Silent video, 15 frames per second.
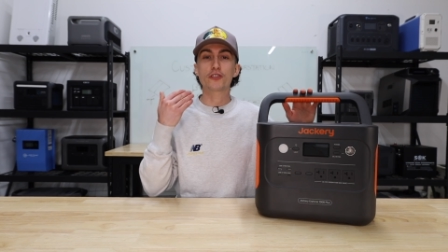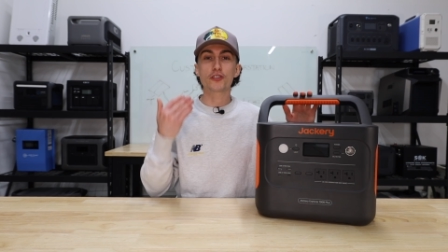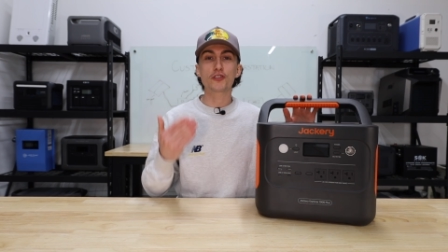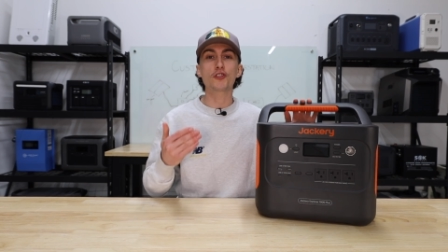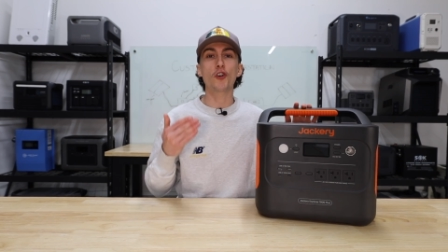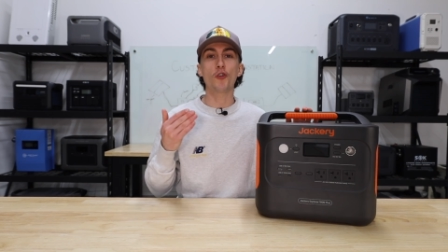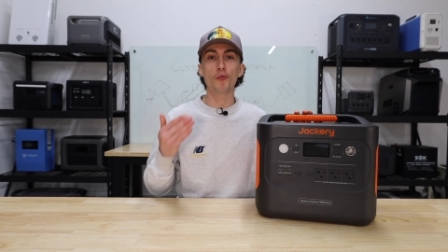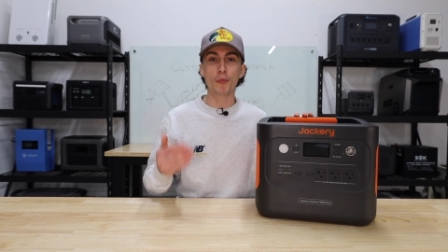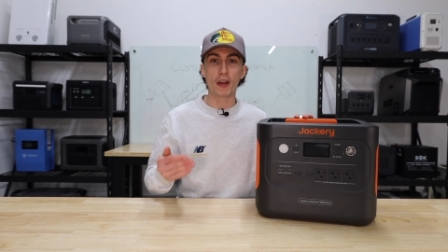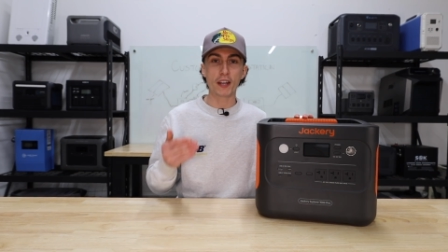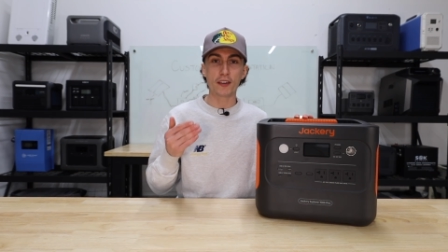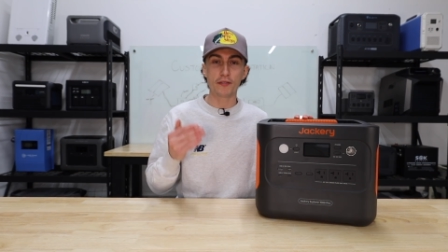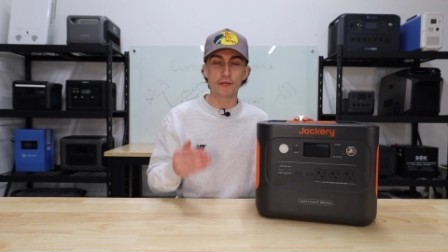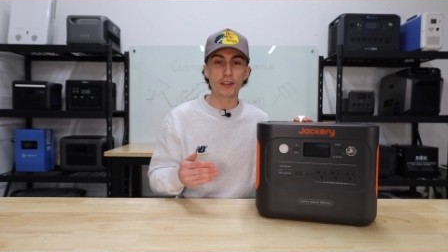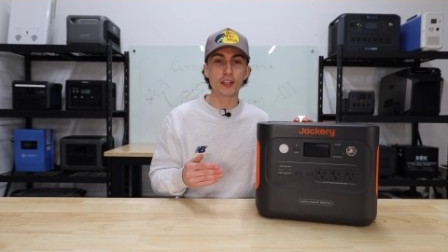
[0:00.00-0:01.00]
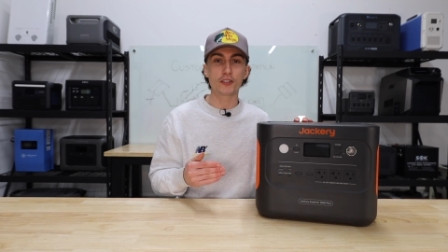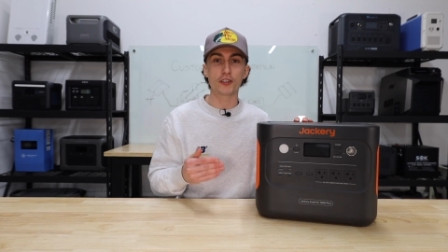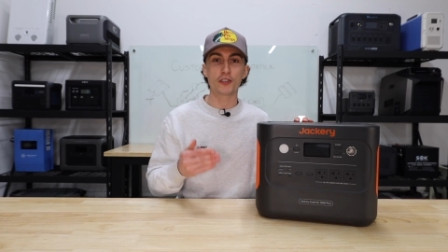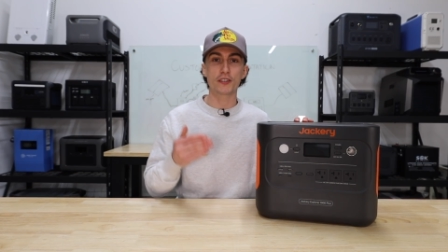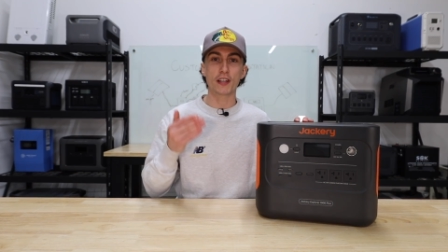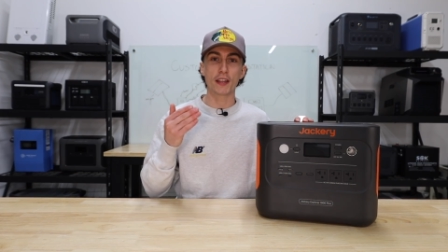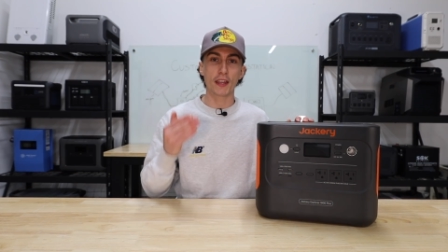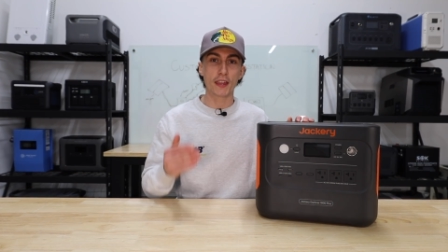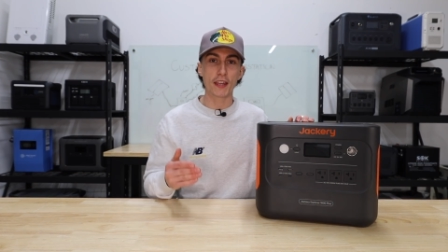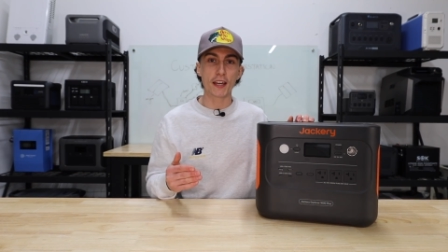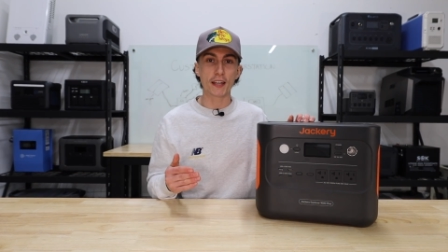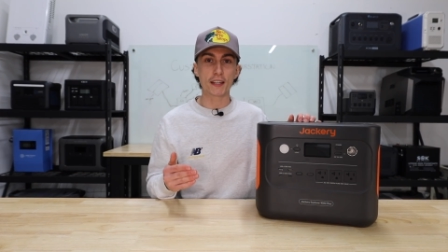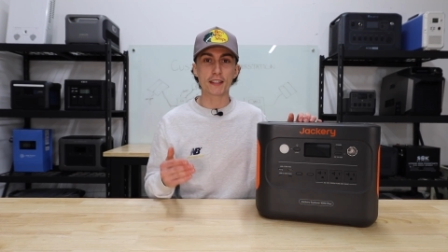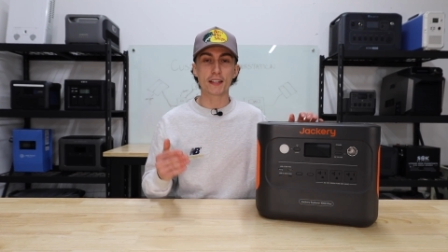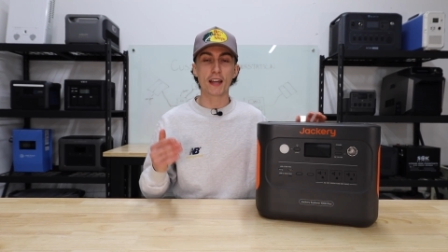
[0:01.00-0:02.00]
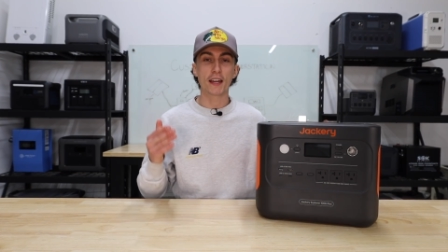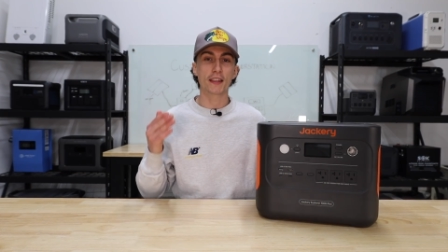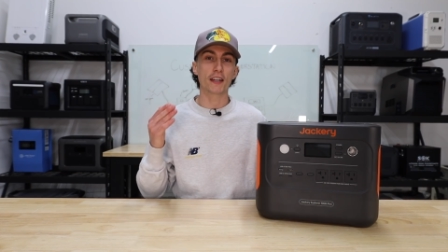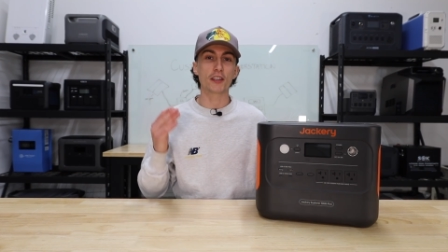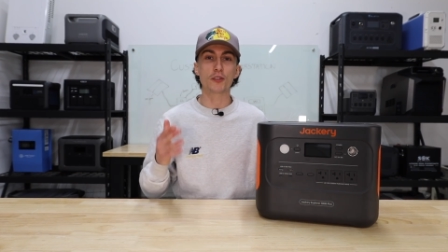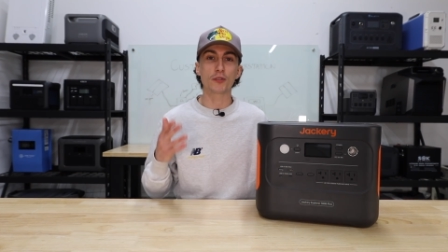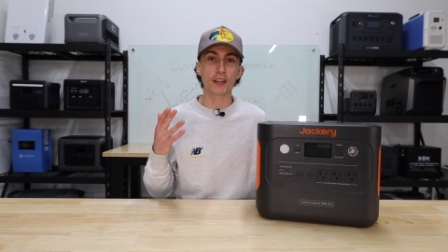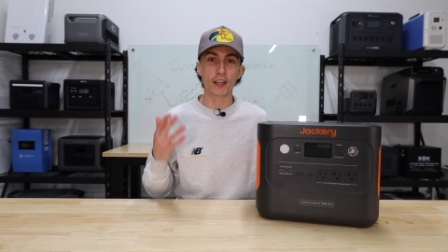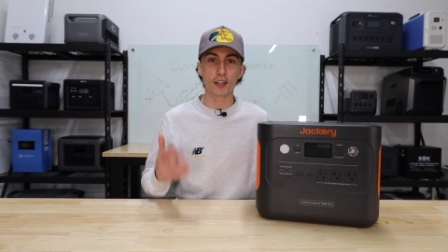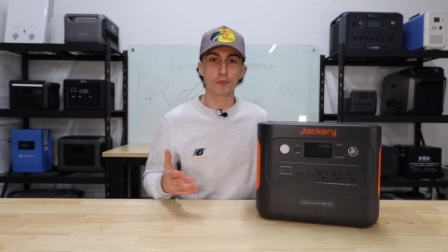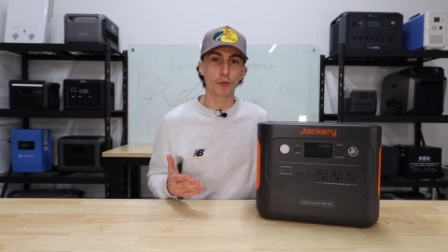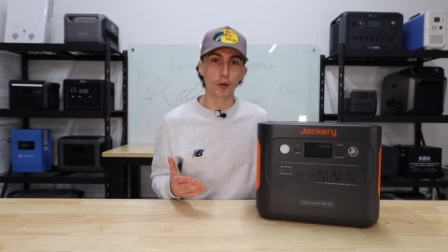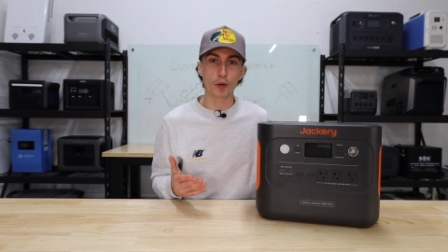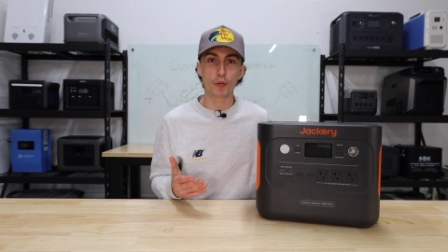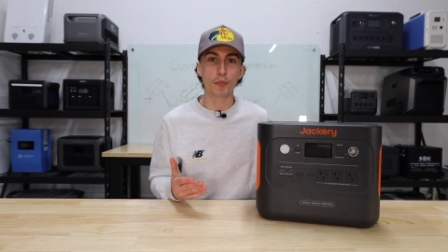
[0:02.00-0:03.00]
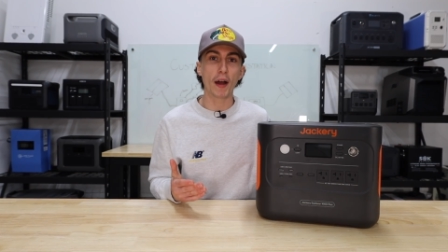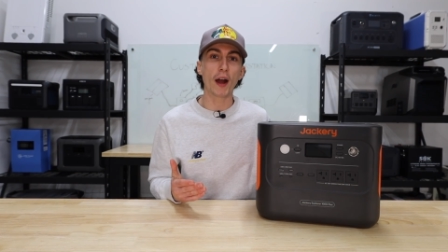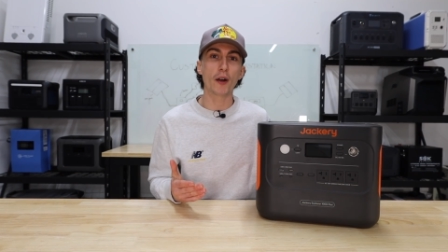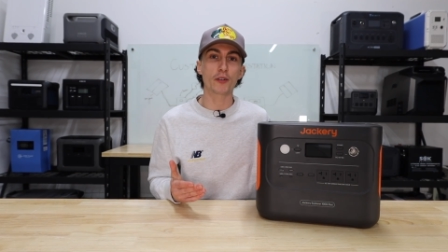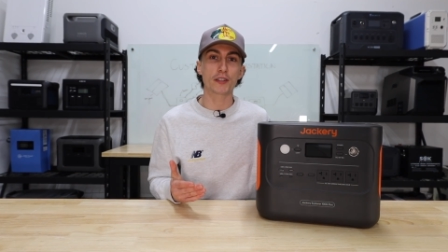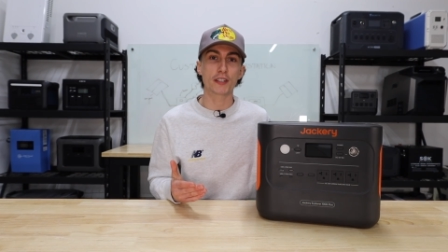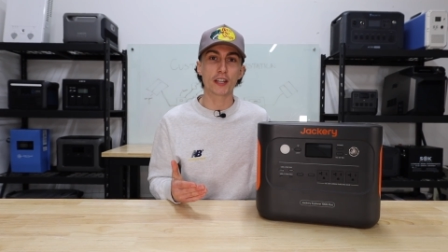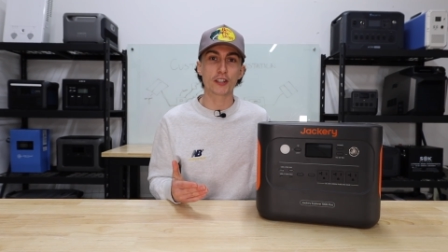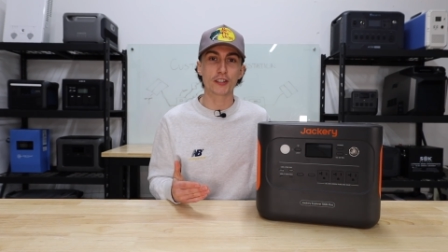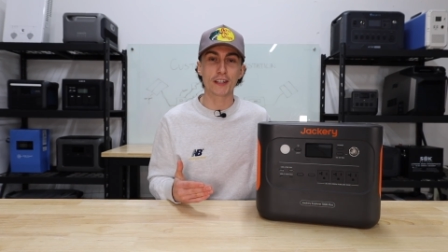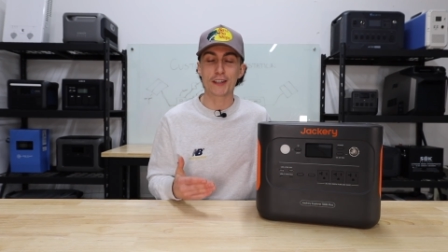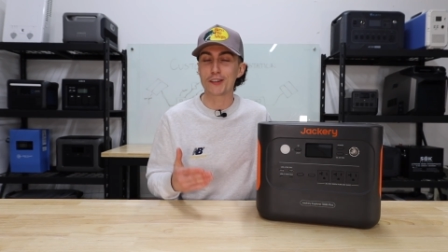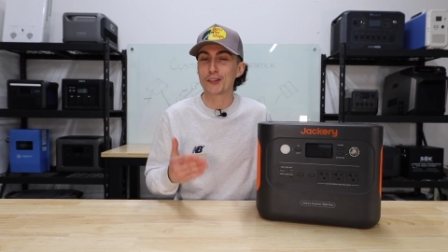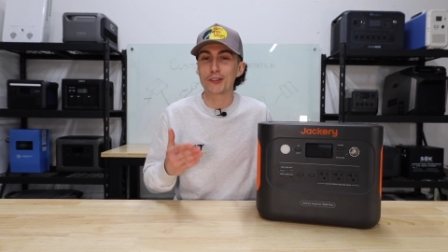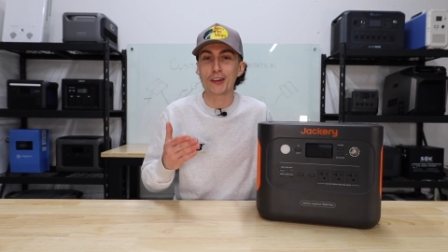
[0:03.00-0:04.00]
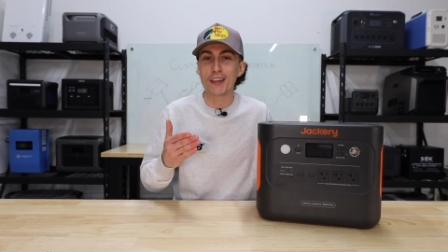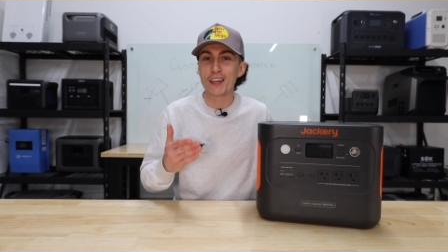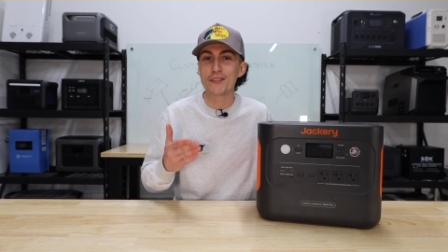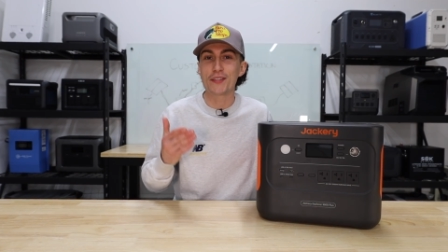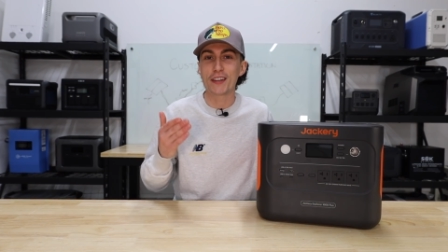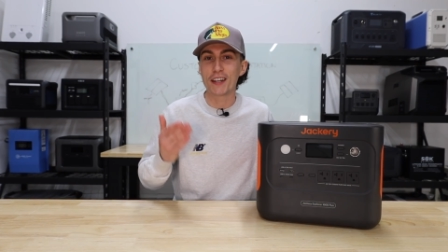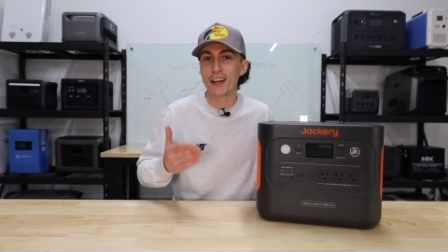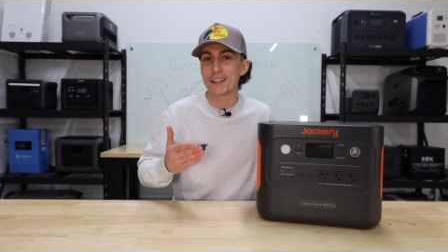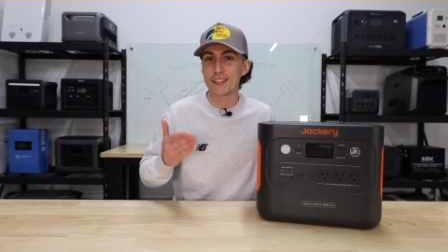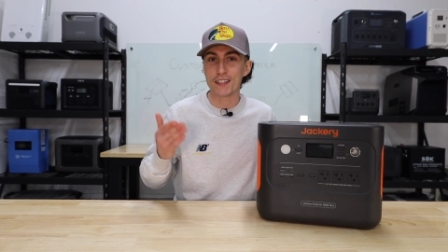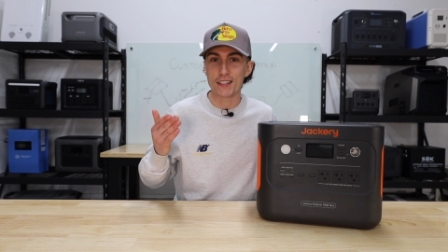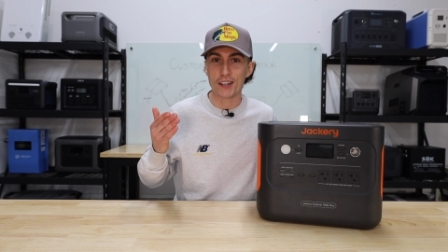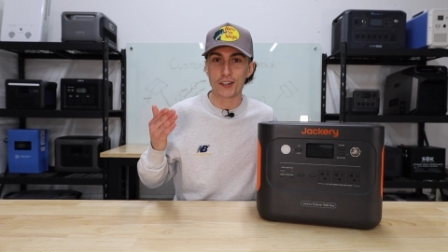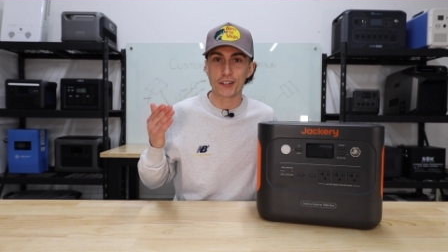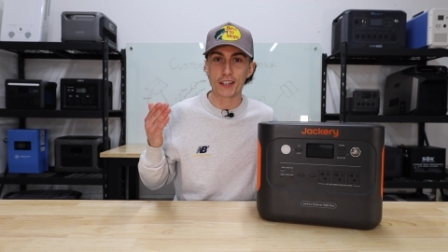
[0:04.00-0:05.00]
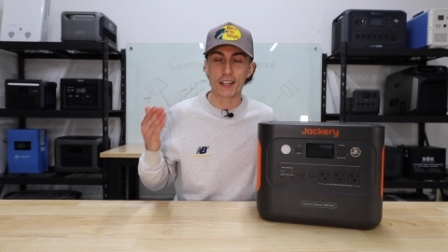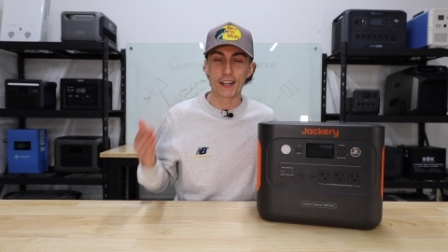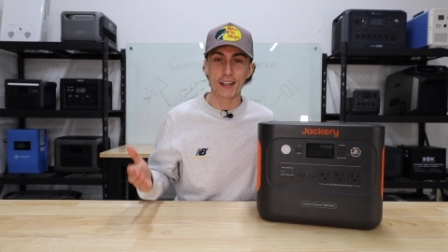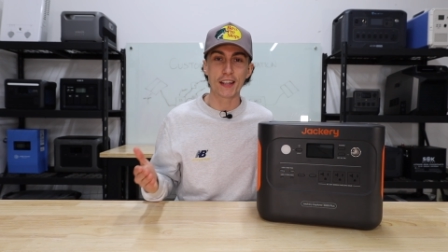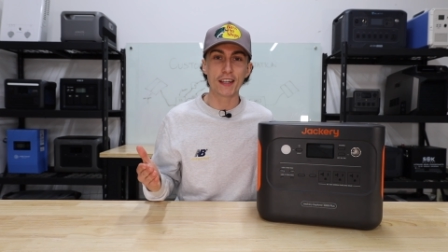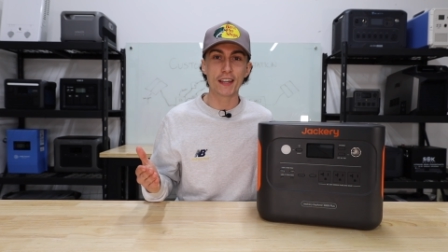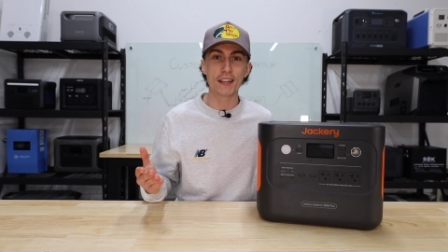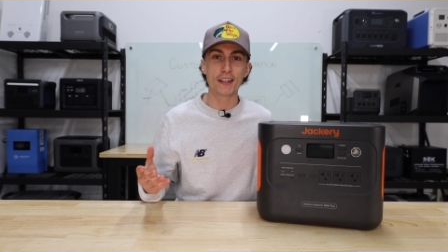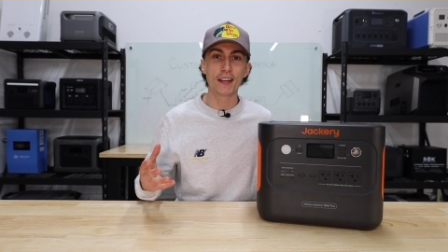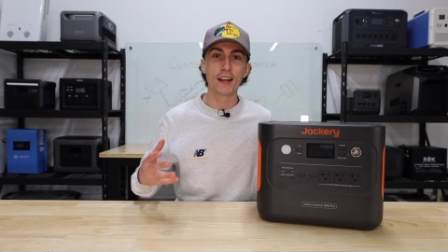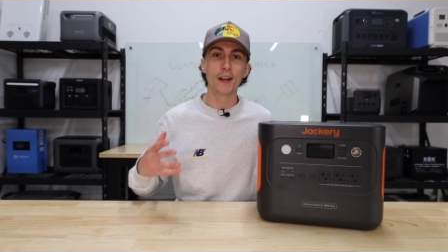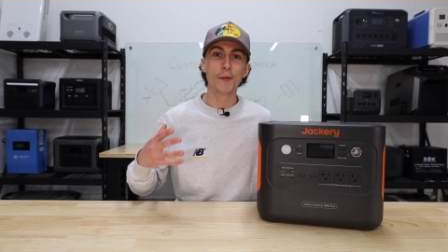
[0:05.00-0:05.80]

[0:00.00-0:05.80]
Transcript: so many features and things that you can get in a portable power station that you don't even necessarily need,